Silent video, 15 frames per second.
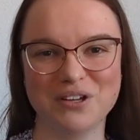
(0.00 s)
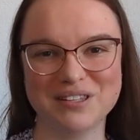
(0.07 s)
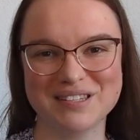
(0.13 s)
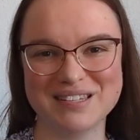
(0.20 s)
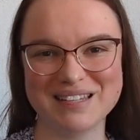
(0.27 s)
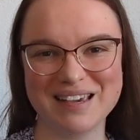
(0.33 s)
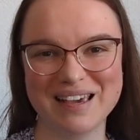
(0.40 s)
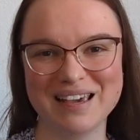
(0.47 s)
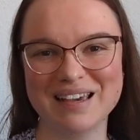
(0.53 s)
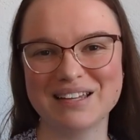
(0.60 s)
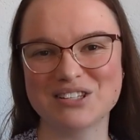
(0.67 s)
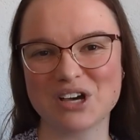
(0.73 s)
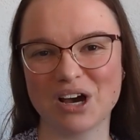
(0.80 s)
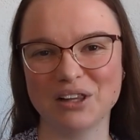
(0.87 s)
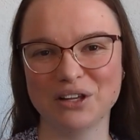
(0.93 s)
can see
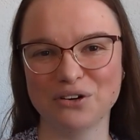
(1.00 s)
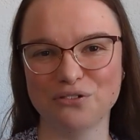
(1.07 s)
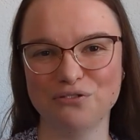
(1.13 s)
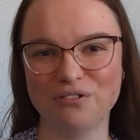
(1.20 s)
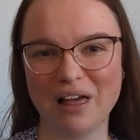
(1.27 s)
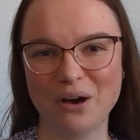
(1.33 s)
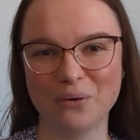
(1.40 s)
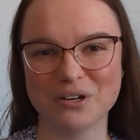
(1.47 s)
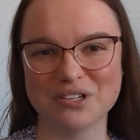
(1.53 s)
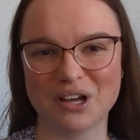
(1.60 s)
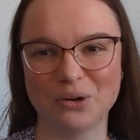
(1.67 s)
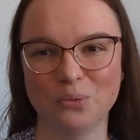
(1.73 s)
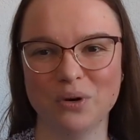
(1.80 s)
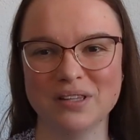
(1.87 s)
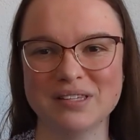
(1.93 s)
it's got little flowers
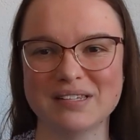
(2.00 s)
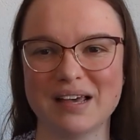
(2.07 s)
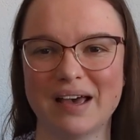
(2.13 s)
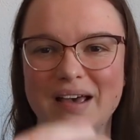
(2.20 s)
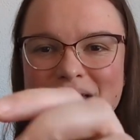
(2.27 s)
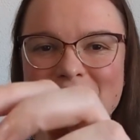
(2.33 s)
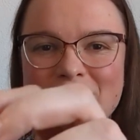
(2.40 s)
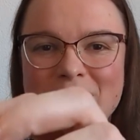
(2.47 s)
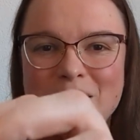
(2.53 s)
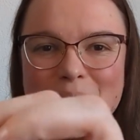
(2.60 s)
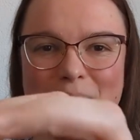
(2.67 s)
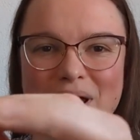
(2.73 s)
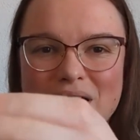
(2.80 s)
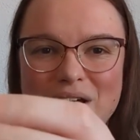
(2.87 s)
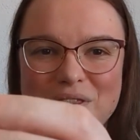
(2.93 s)
on one side,
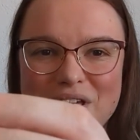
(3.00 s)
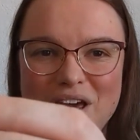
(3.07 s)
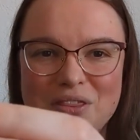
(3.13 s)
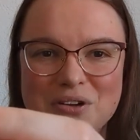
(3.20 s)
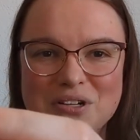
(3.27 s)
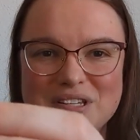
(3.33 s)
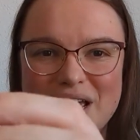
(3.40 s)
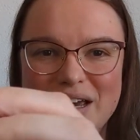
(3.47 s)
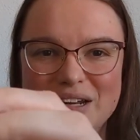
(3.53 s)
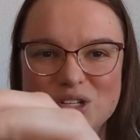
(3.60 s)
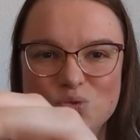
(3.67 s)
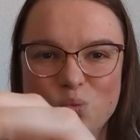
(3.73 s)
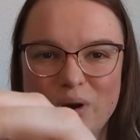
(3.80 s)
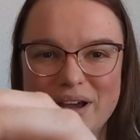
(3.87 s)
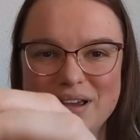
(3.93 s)
but on the other side
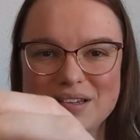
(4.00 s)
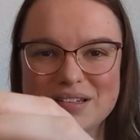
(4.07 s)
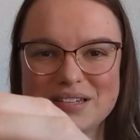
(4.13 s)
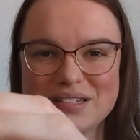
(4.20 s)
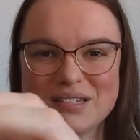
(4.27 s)
is white.